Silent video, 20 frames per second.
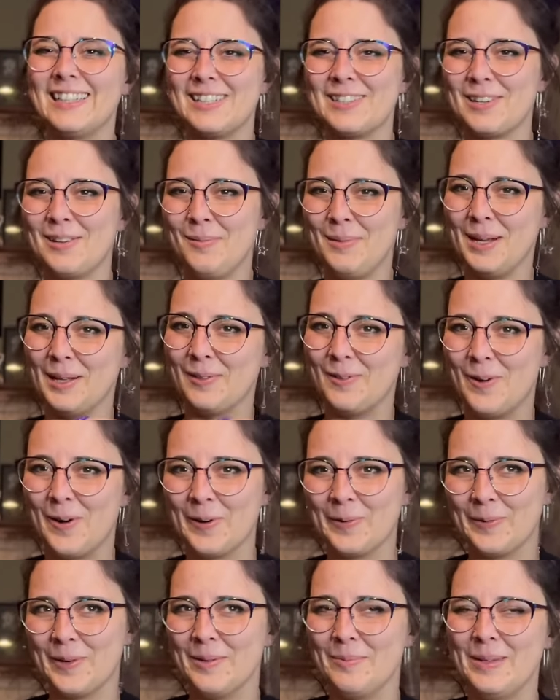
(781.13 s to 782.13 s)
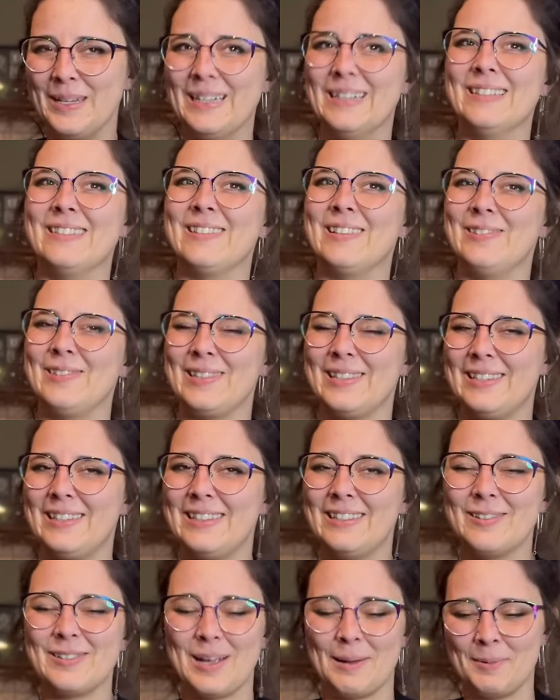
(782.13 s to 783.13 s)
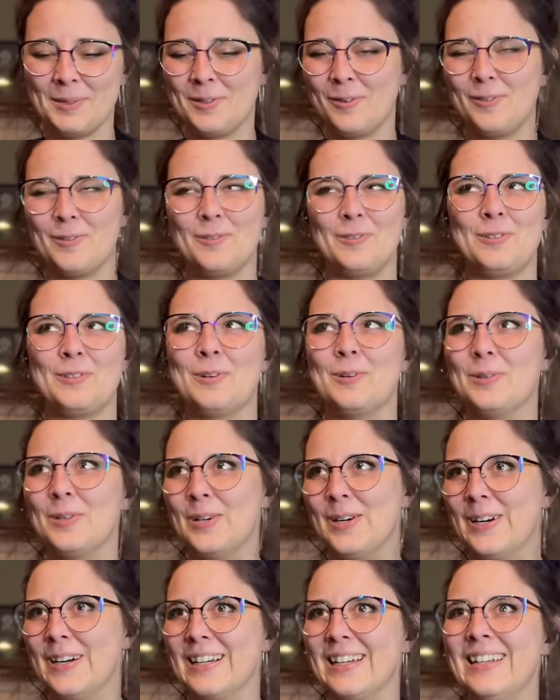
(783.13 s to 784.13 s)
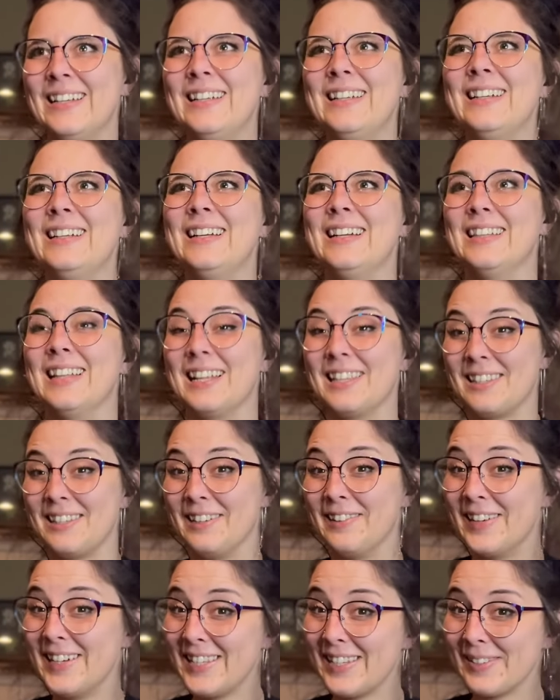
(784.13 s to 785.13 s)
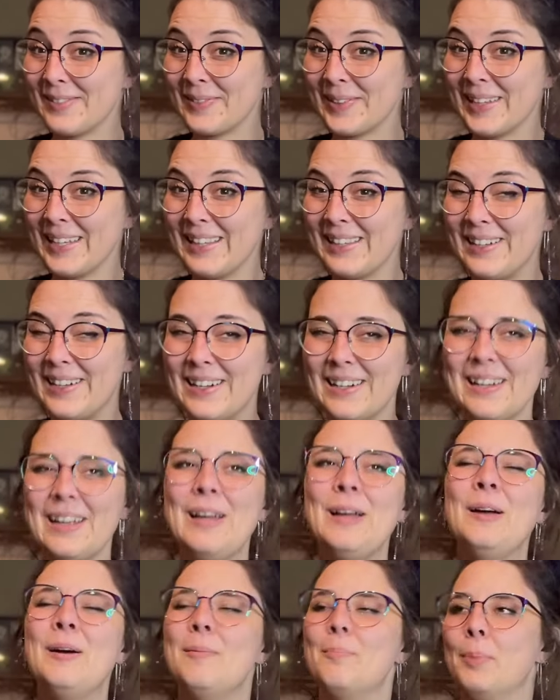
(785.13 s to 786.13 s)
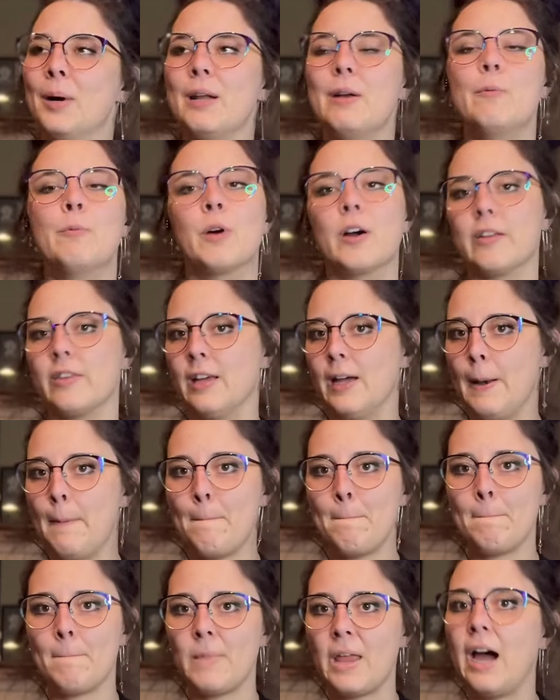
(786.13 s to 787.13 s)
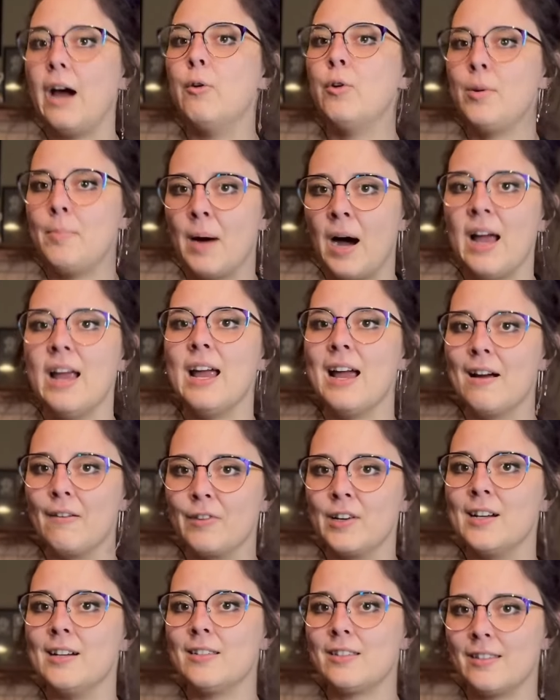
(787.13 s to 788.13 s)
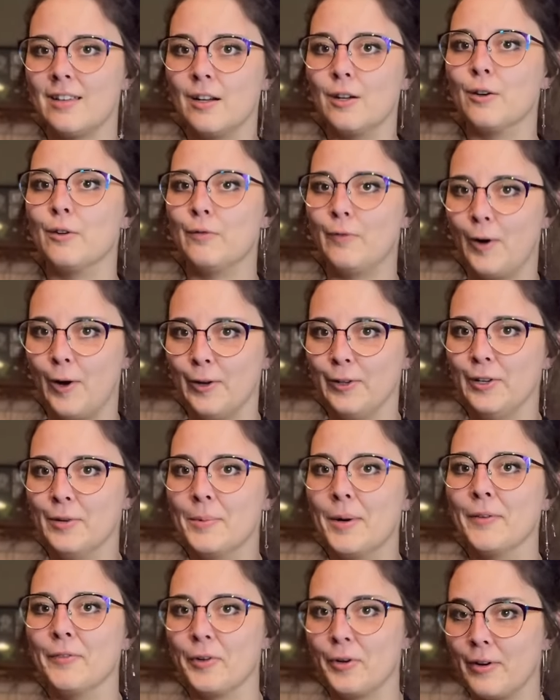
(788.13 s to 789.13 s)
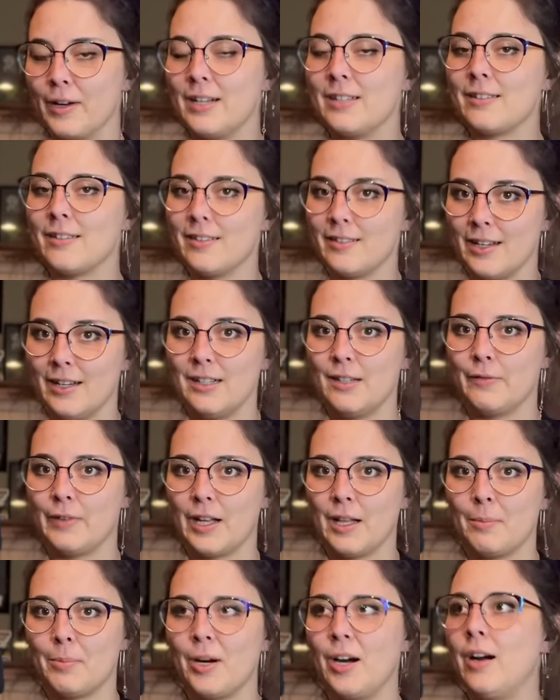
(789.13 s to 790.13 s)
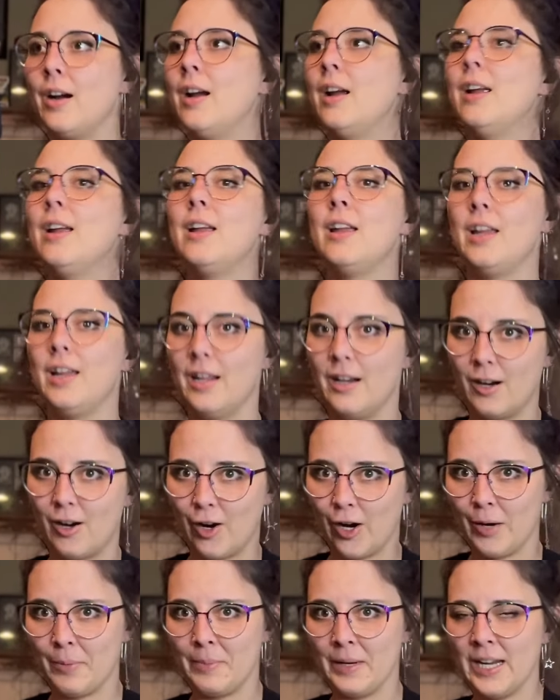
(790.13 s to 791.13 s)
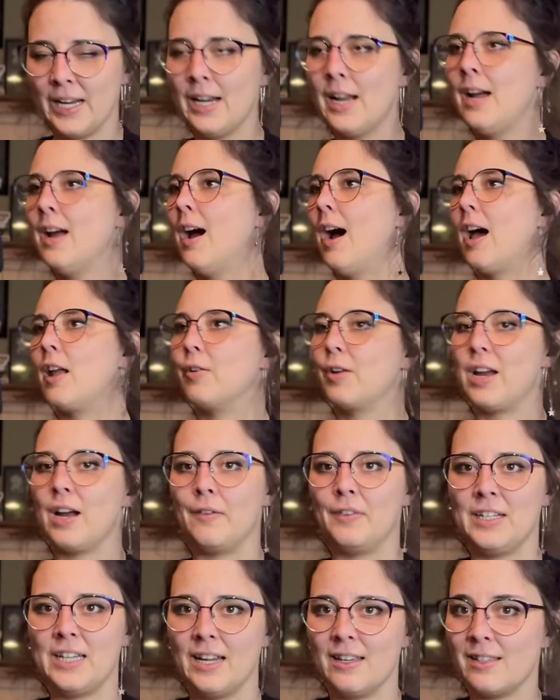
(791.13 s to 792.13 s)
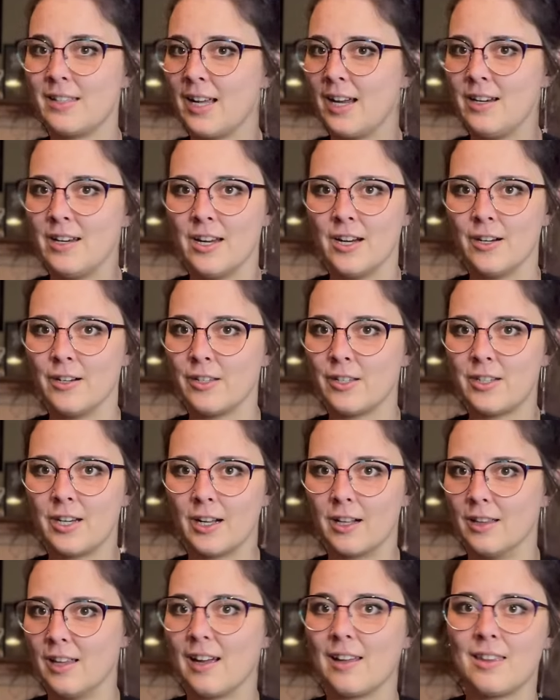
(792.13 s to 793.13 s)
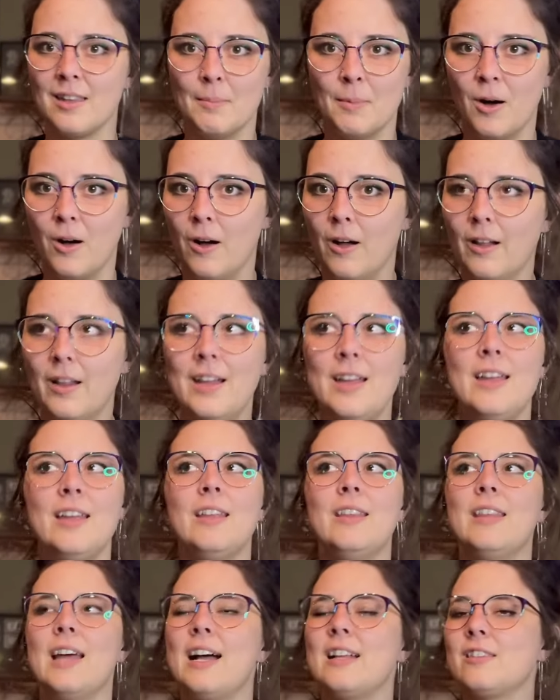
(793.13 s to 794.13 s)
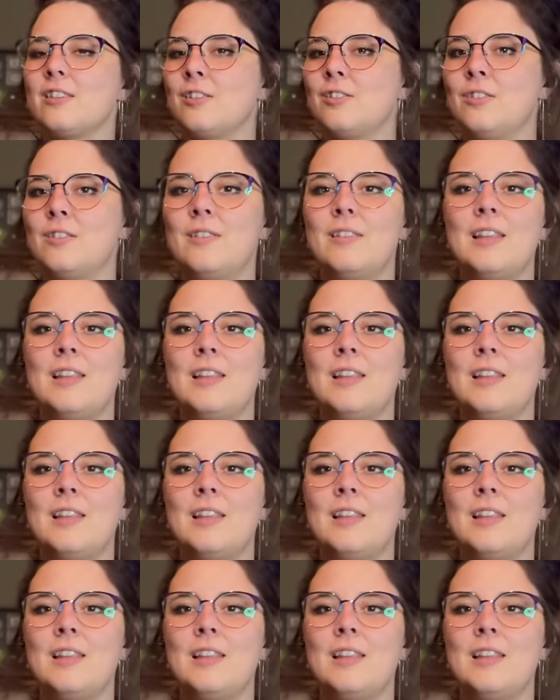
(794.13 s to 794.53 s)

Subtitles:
that's gonna be a long one because those episodes are so long and that series is really long, but worth it. I would buy every single volume of The Greatest Estate Developer in a heartbeat. I don't care if it takes 10 years to collect them all. That